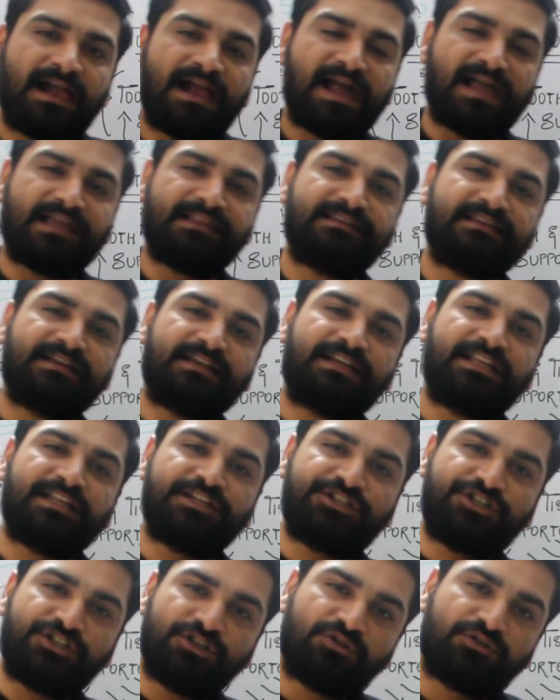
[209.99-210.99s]
and the
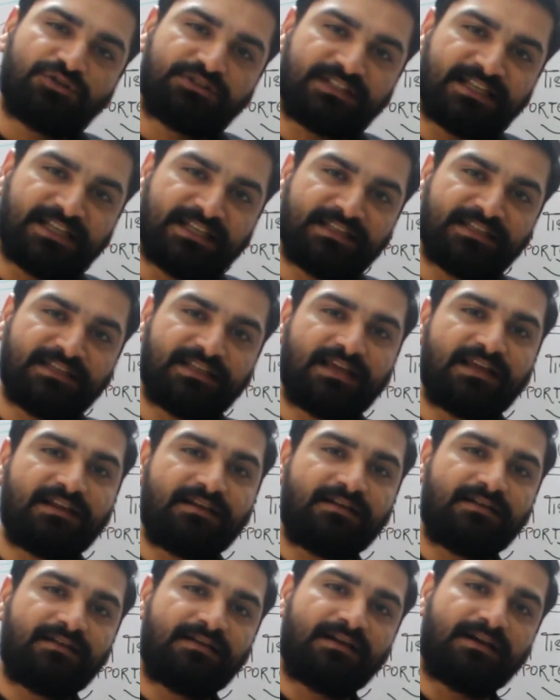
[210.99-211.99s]
tissues in
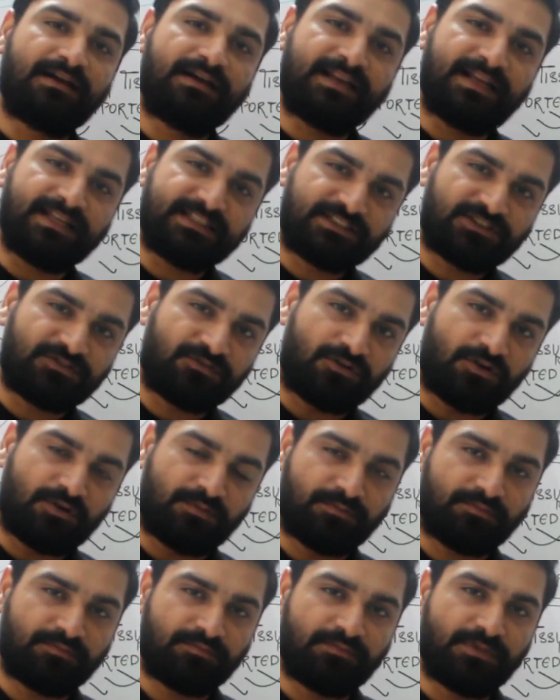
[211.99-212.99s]
their rest
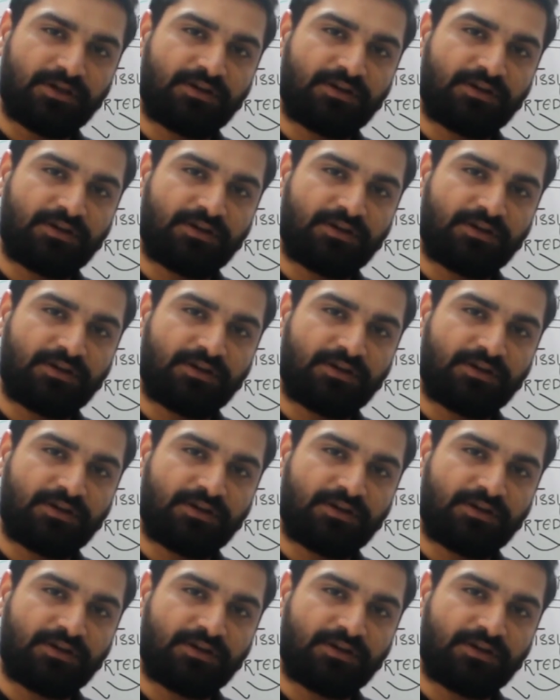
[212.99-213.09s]
form,